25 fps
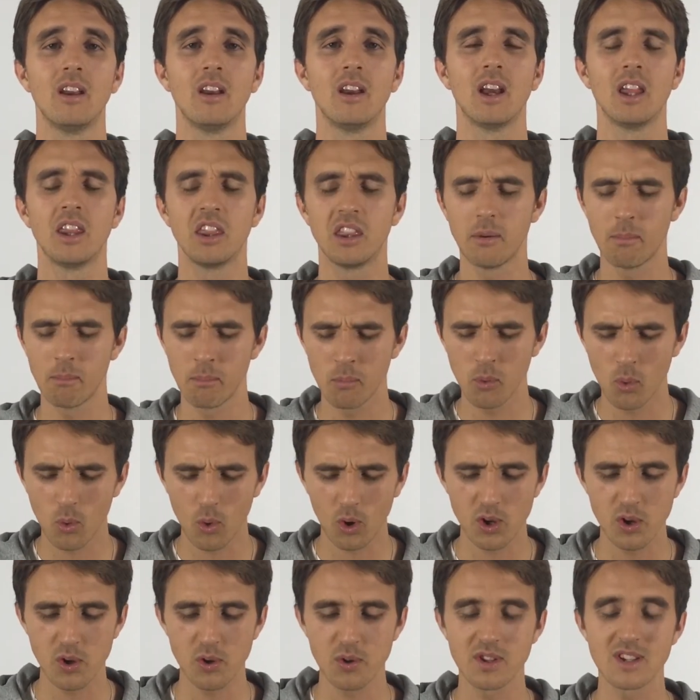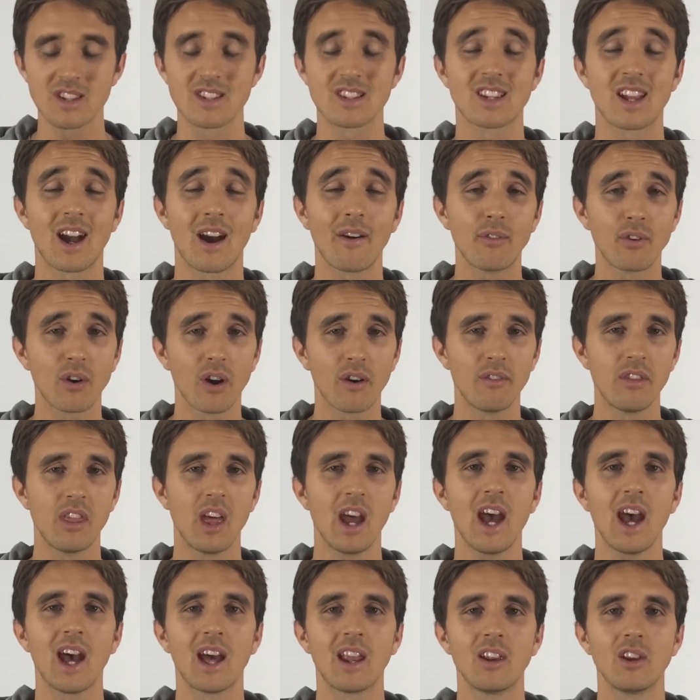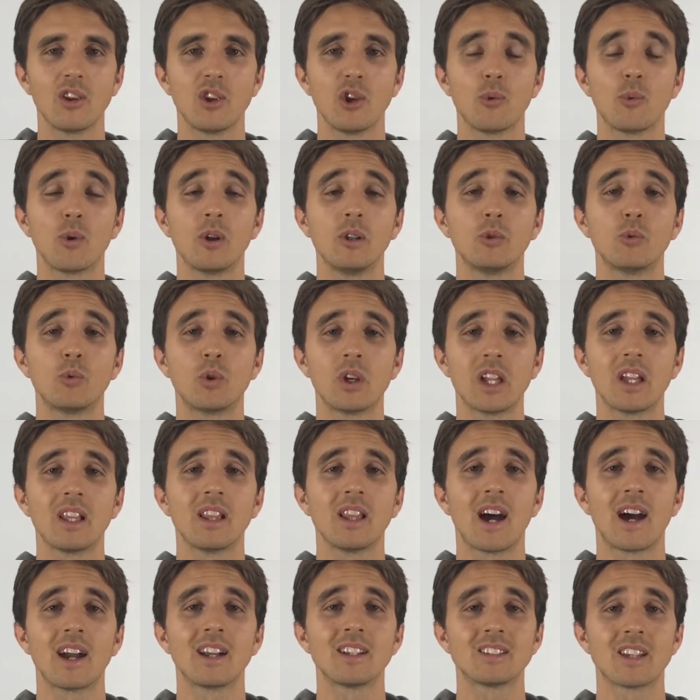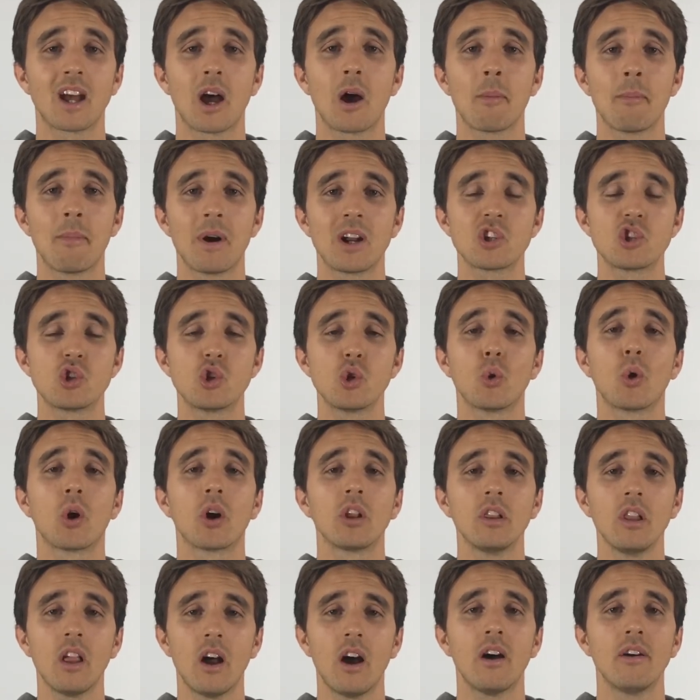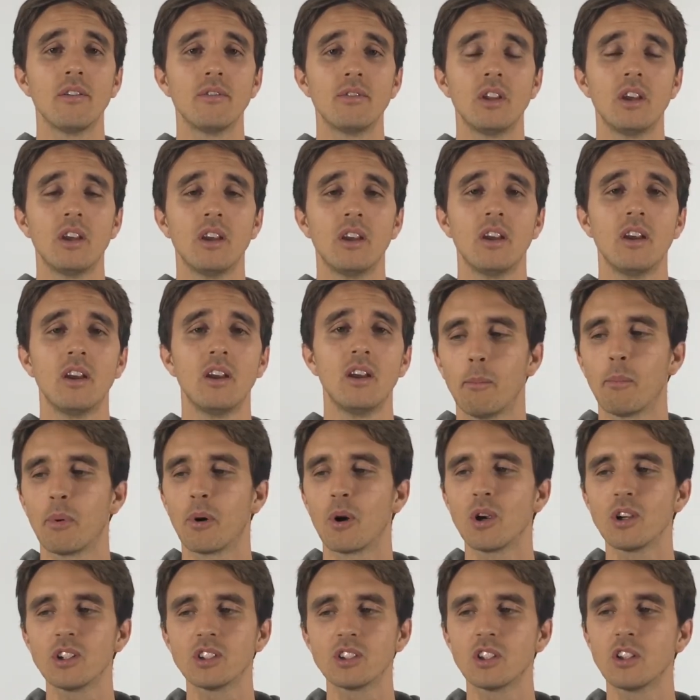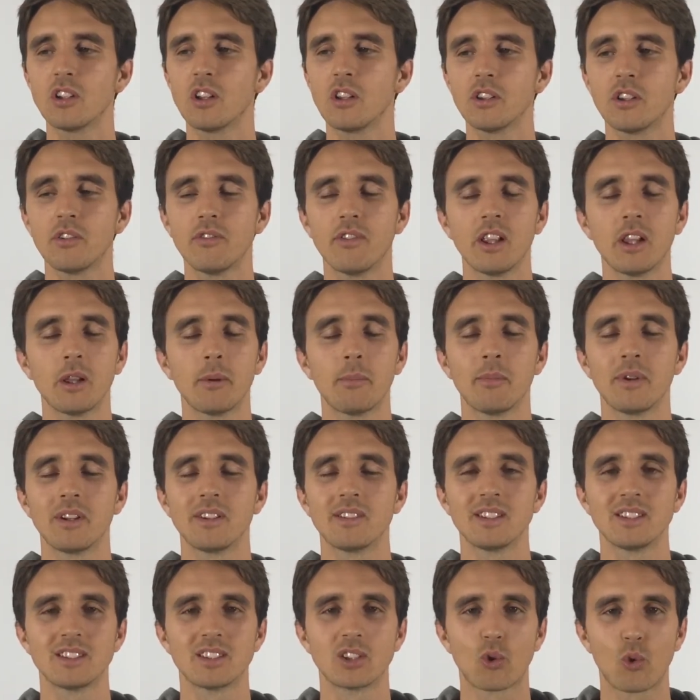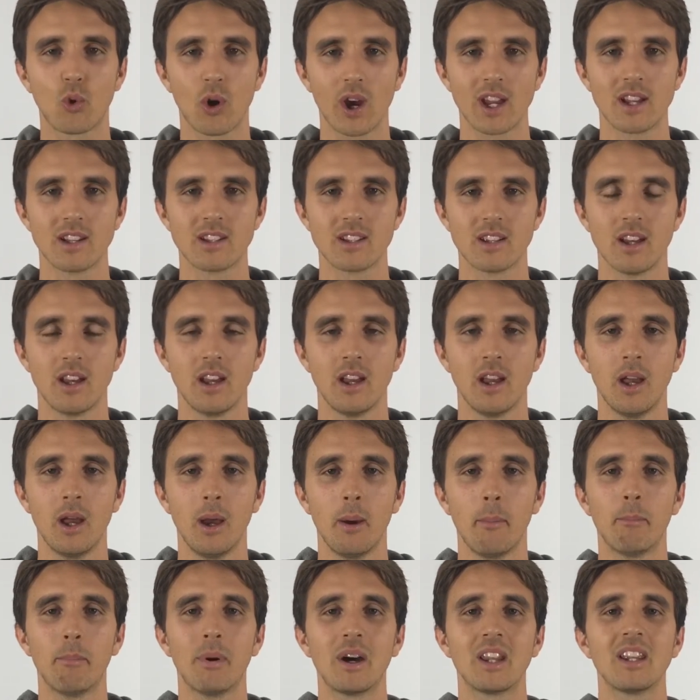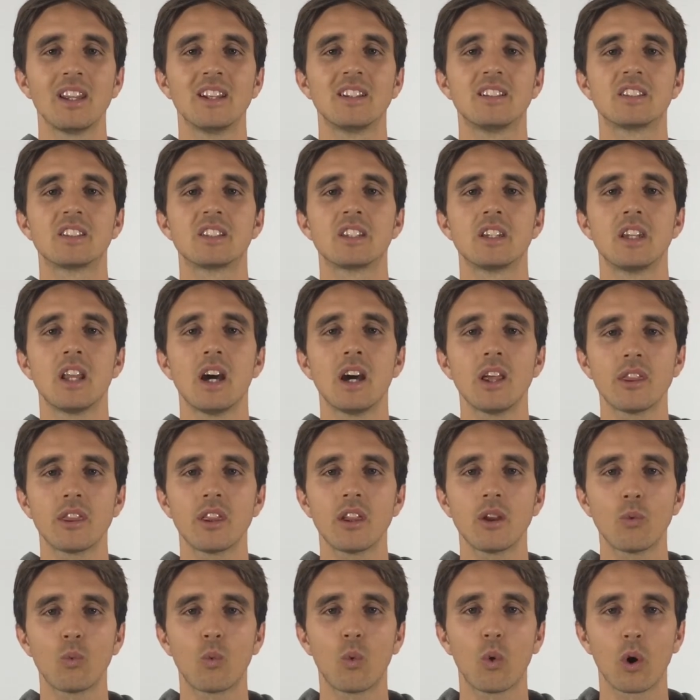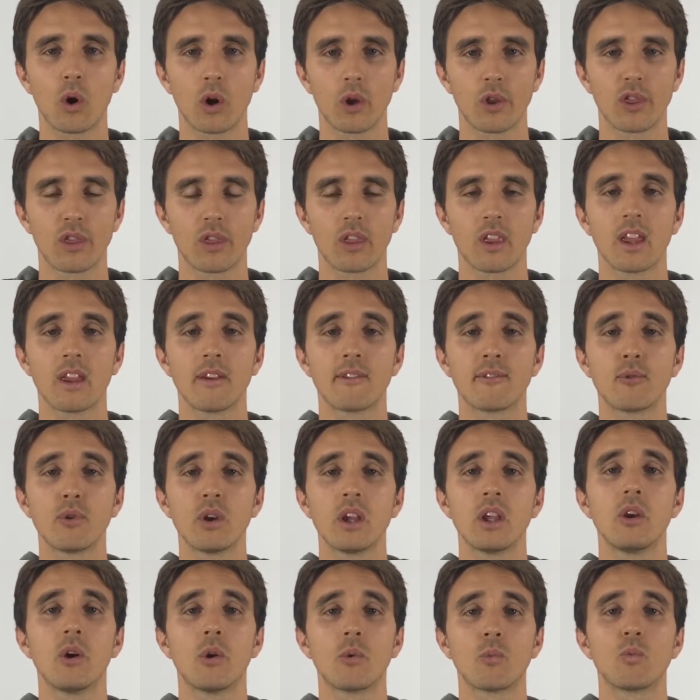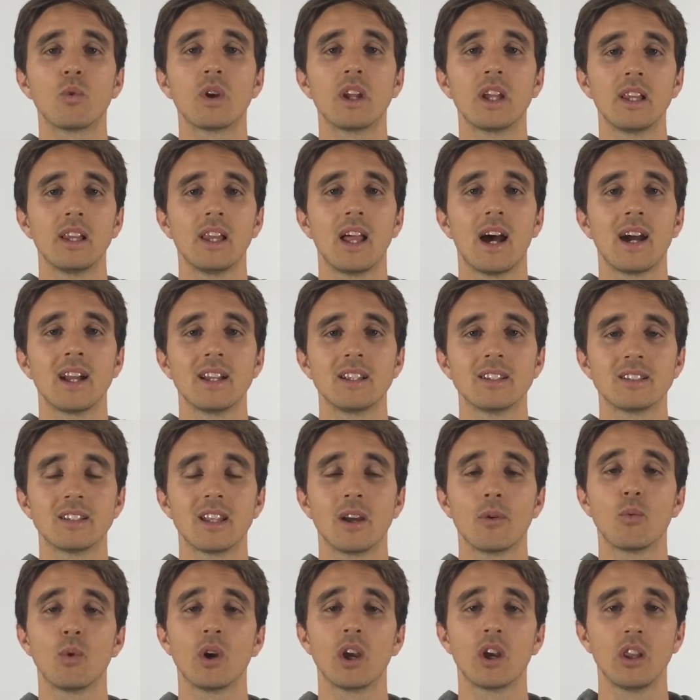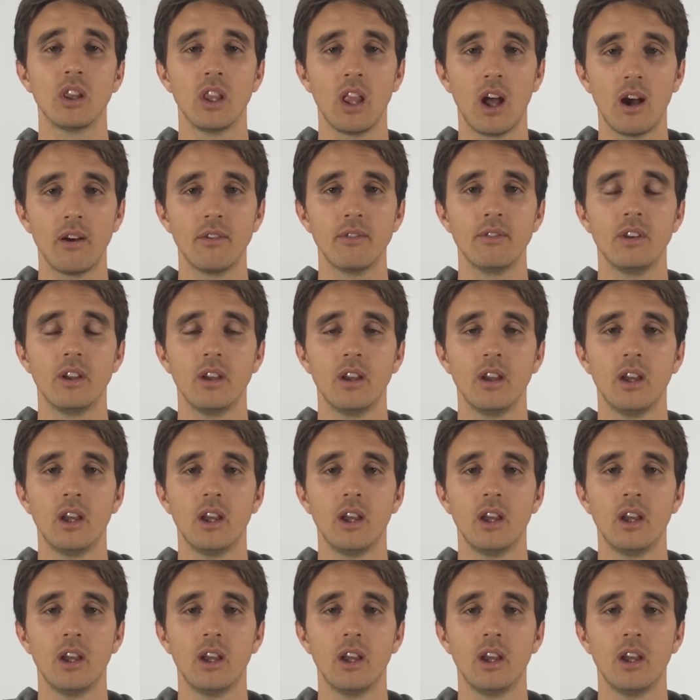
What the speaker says: And the more you discover of that, you will realize how much you are loved. Personal development is great. But it's nothing worth if we don't realize that we're loved.